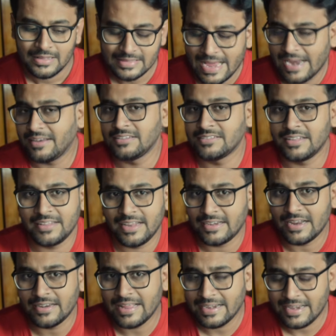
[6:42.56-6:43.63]
That is the
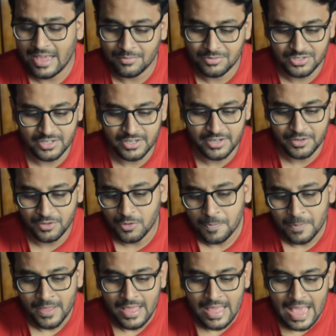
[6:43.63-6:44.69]
data that I have shared you.
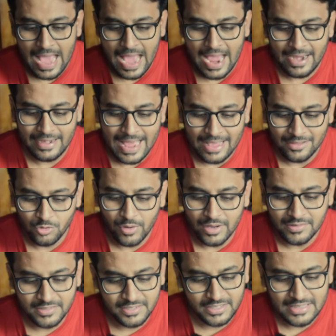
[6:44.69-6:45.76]
And as you
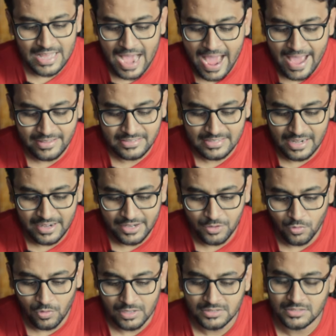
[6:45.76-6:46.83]
can see, the highest salary
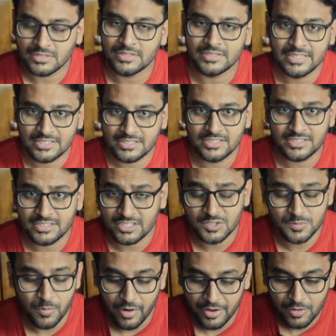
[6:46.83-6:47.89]
was
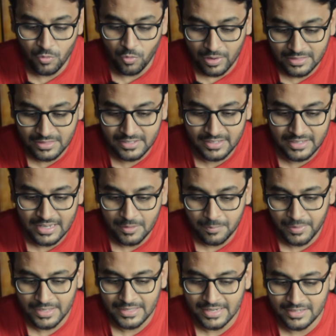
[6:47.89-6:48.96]
66.13
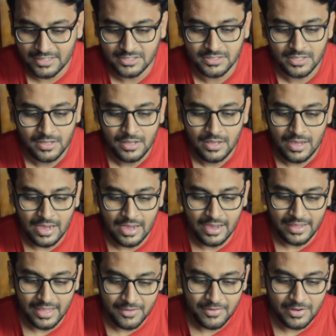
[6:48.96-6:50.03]
LPA. That is
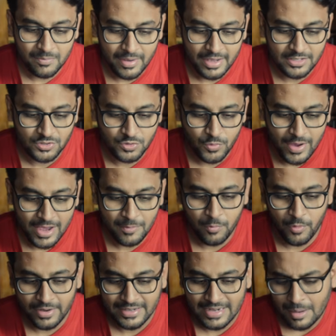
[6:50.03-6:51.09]
given by
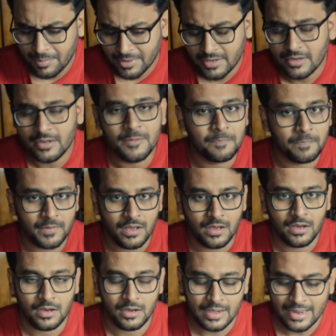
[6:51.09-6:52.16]
SquarePoint Capital.
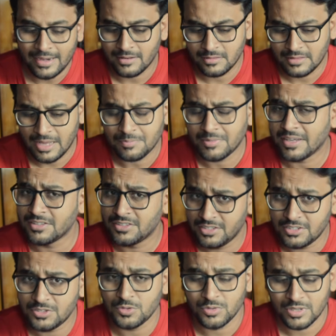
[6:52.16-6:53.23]
And they have taken
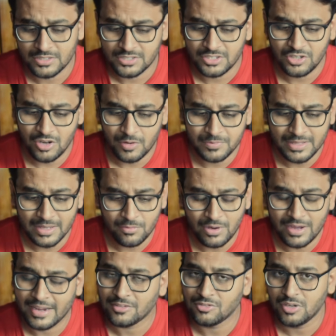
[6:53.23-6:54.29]
three students. Three of them
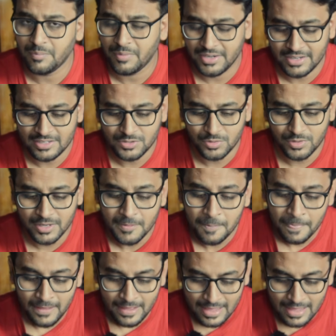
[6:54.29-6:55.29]
are actually BTech students.